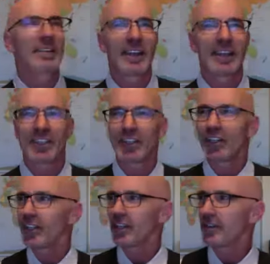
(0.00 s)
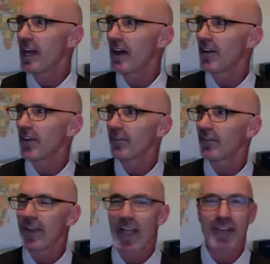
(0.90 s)
And you're looking around
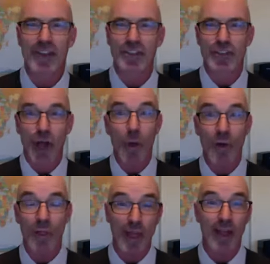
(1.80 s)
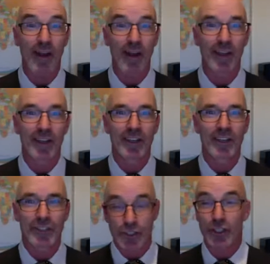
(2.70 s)
and there's no one there
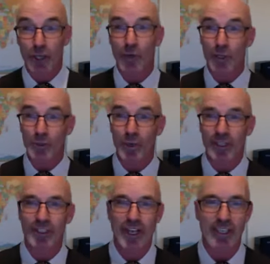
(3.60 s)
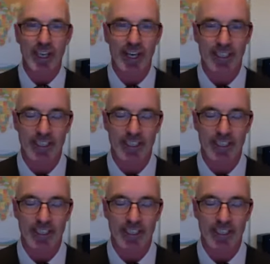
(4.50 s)
to show you where J nine